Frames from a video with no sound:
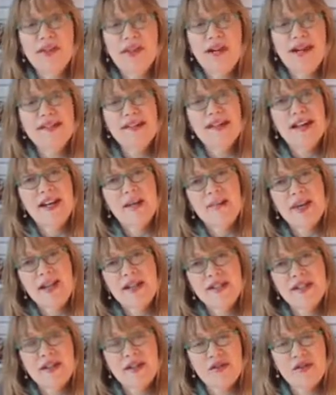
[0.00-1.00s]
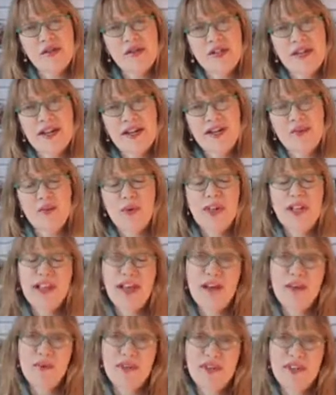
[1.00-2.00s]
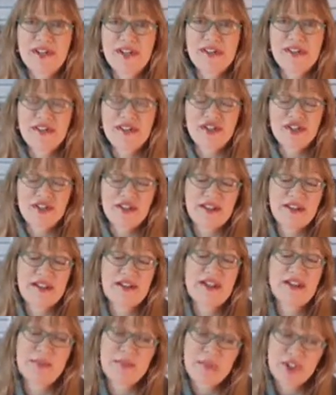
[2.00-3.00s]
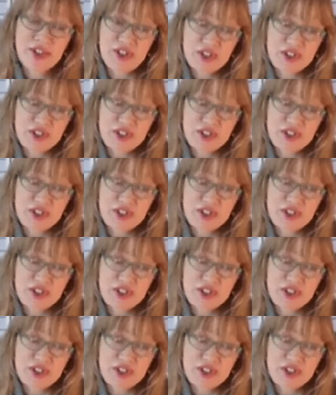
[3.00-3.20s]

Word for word: I set about to understand what light was such that it,